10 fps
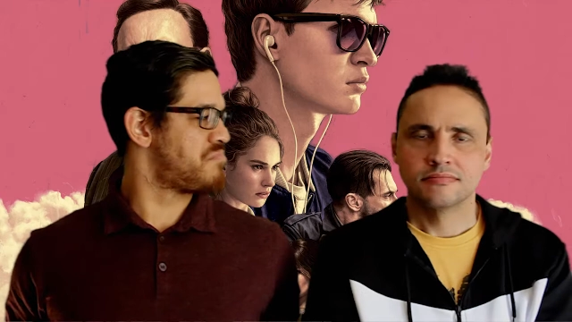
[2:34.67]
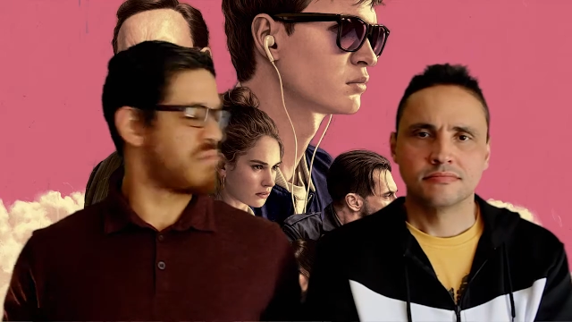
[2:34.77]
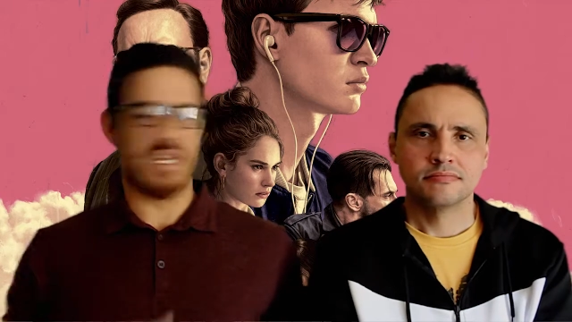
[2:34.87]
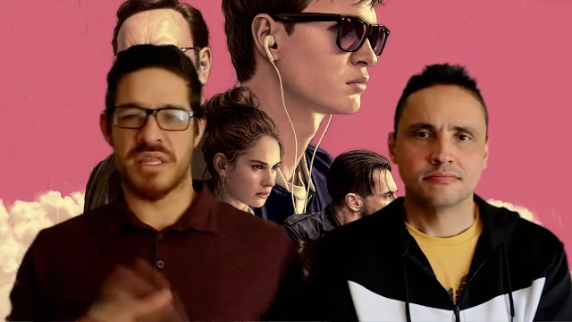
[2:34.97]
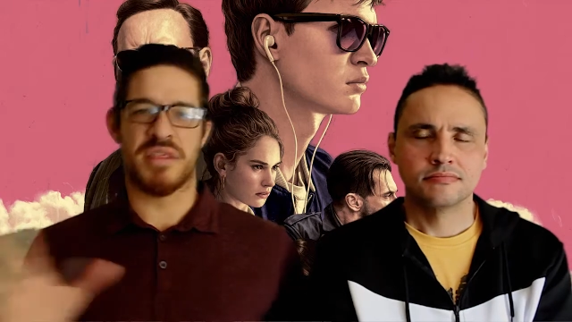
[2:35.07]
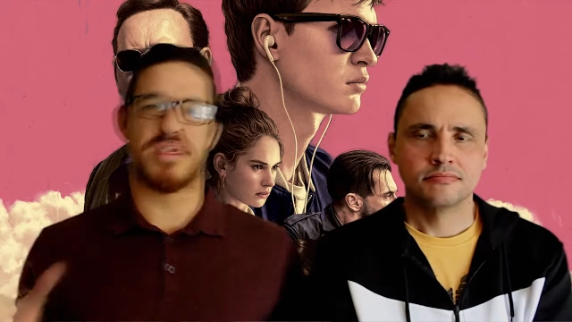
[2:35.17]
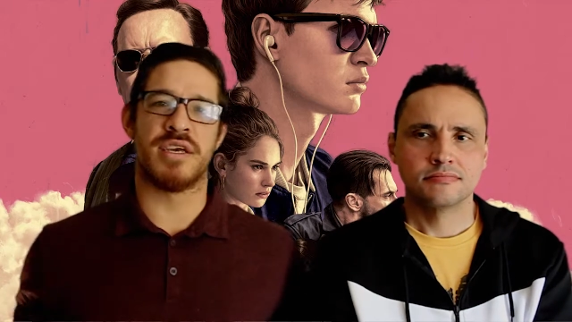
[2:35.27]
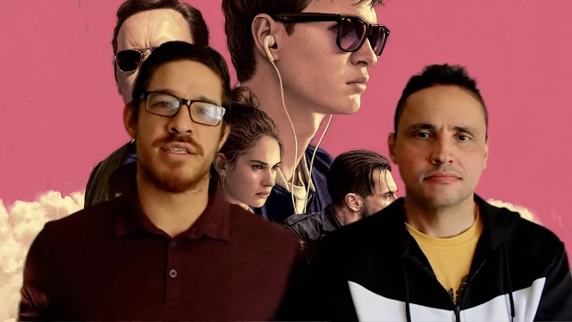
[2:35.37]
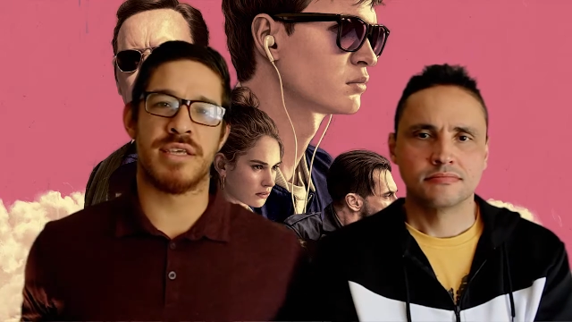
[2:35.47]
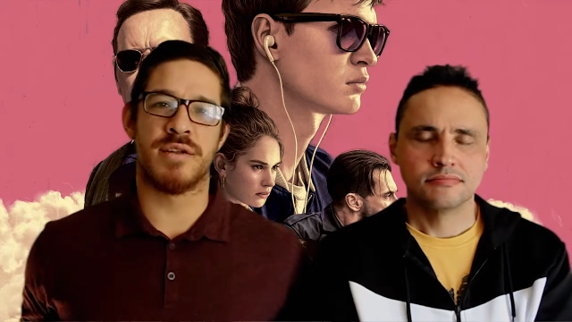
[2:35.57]
Speaker 1: been in the
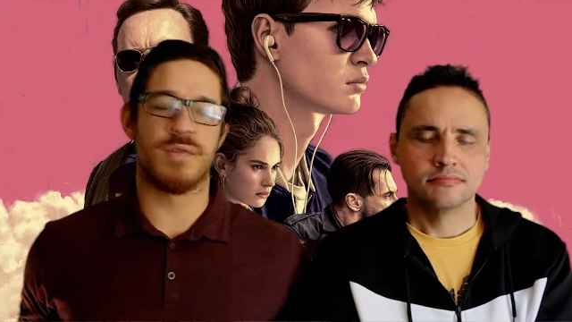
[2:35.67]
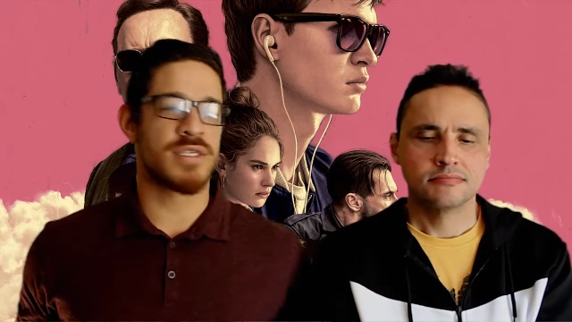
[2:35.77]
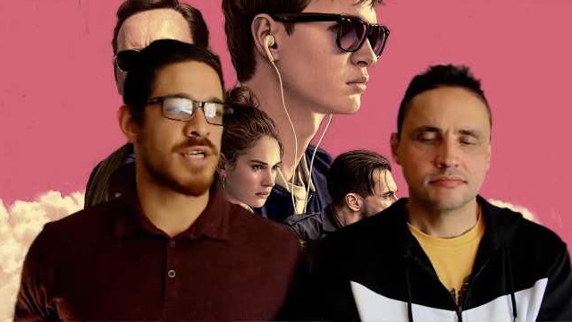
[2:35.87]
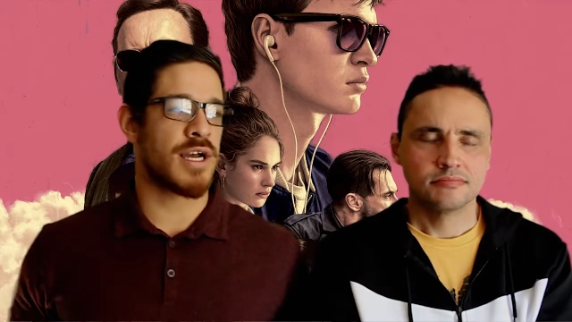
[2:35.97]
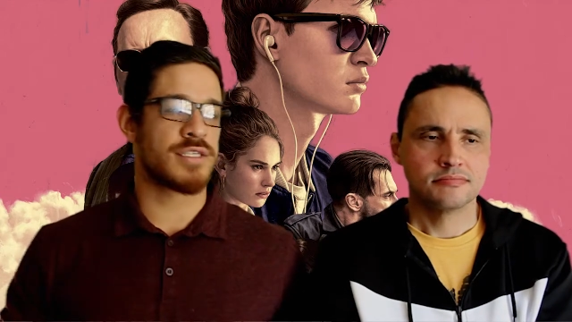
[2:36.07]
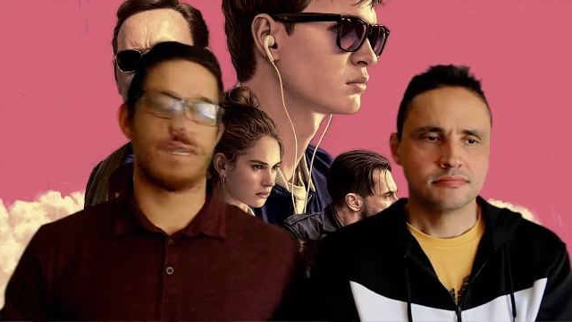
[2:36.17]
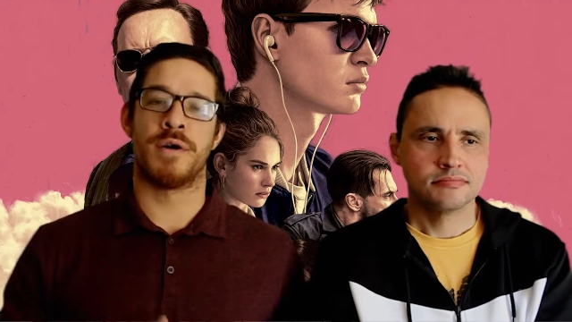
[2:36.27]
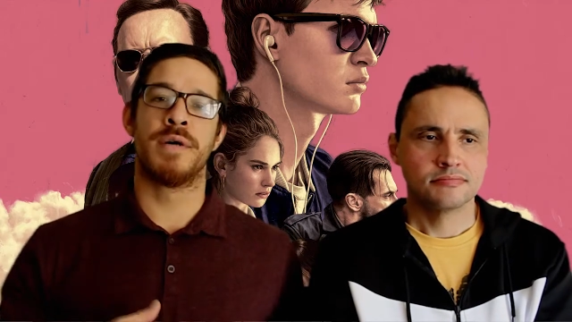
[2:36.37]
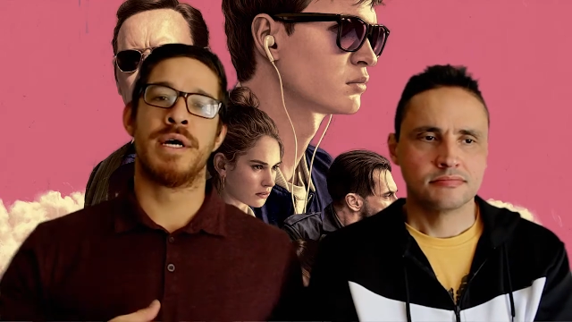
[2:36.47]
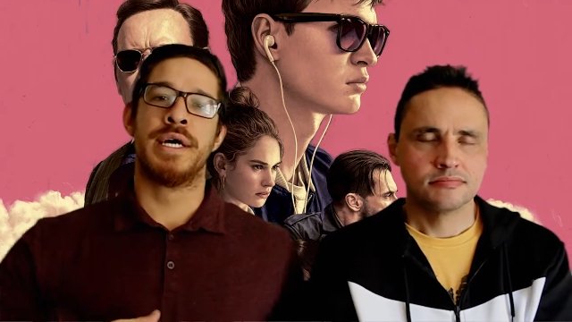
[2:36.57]
theater and all this kak.
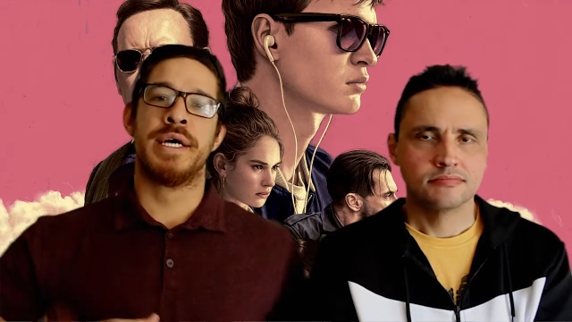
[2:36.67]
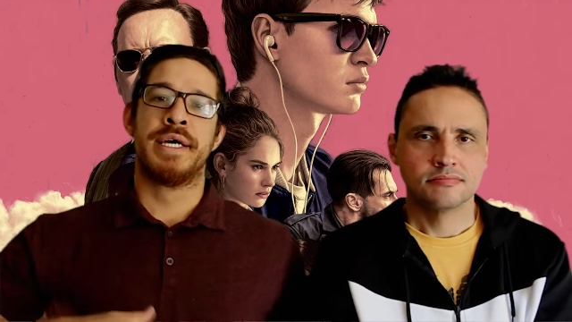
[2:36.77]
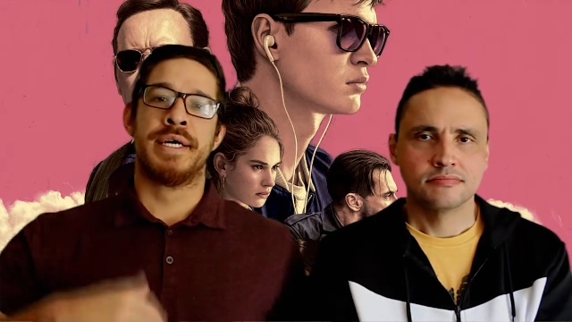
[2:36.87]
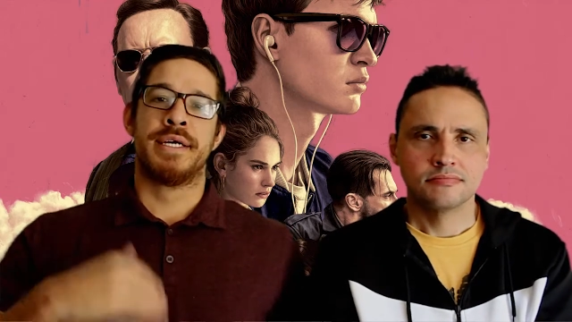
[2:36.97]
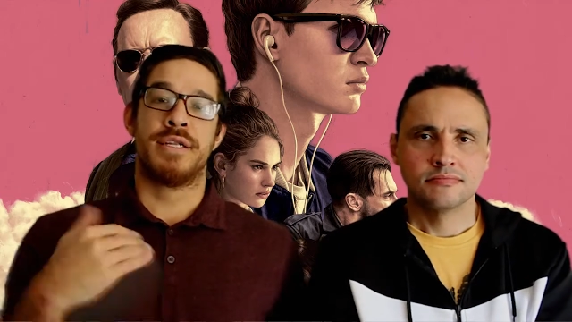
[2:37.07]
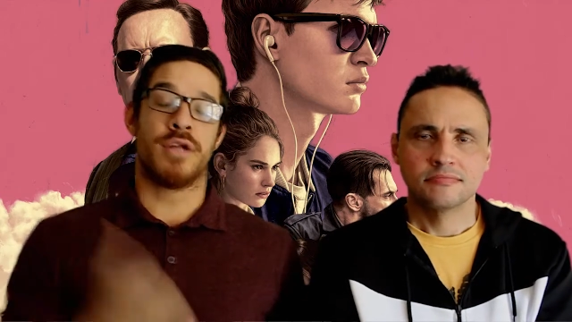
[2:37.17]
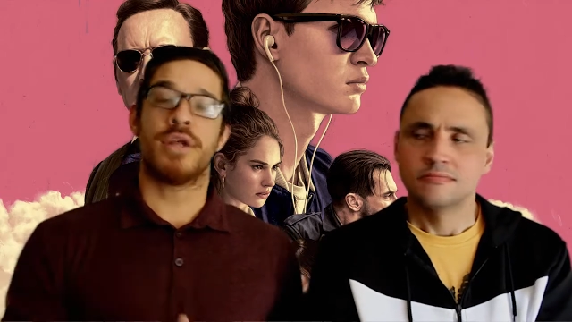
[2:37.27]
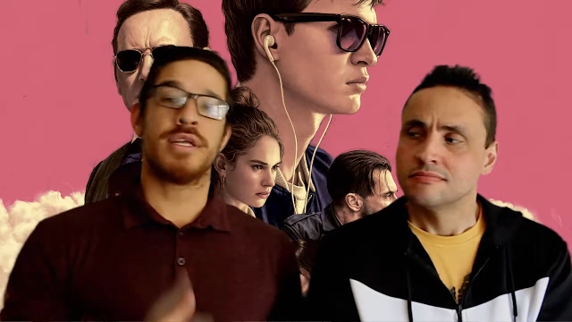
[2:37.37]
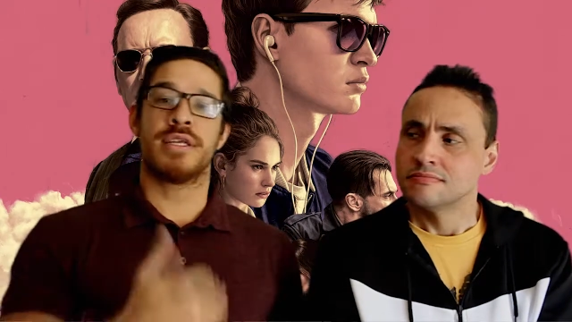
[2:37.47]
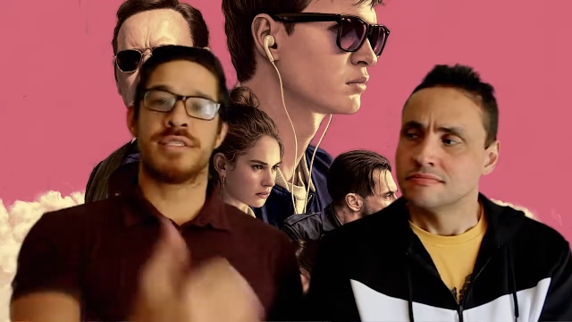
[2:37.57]
So
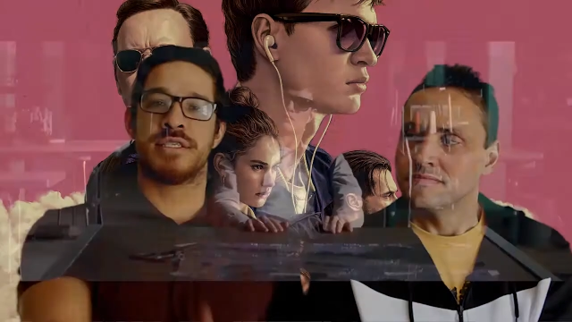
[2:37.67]
not only does